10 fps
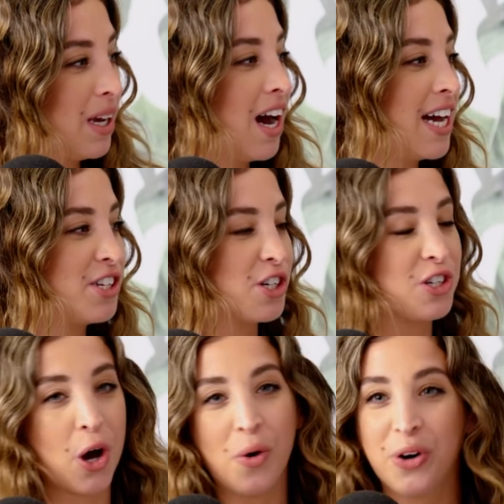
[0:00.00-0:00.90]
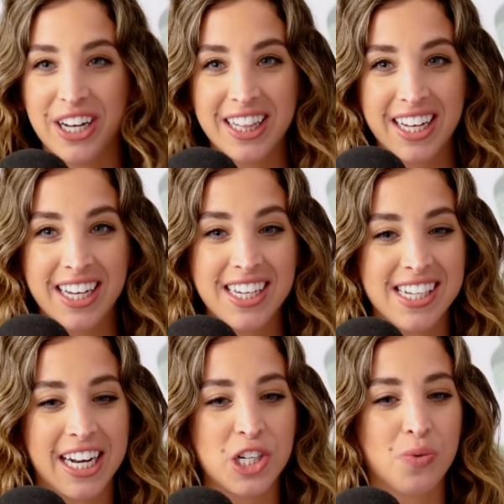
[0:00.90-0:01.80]
Because you're so good at
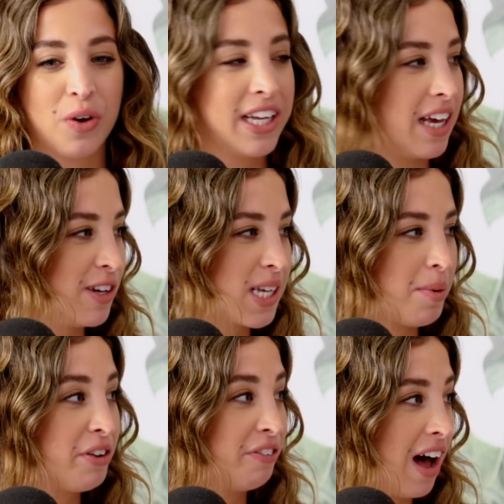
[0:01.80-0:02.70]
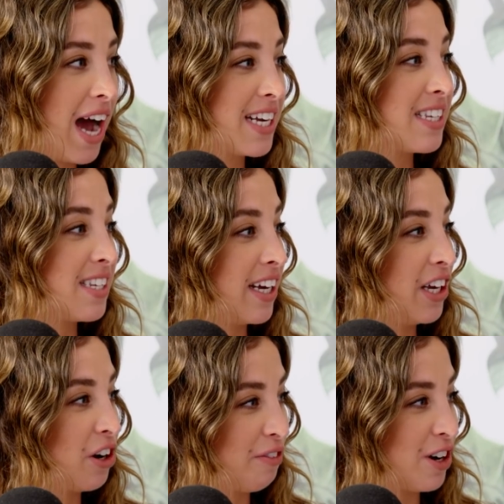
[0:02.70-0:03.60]
these, and I just wanted to give you some on the fly to see
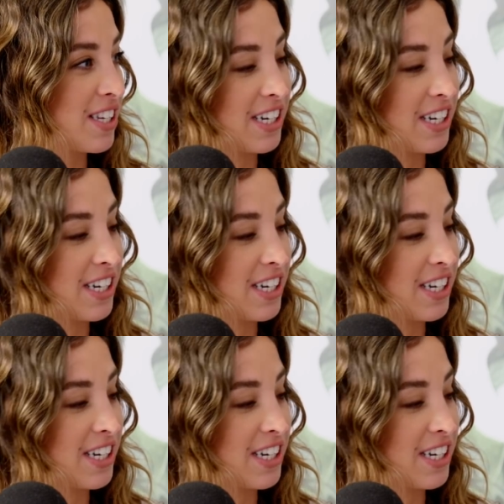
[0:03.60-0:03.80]
your first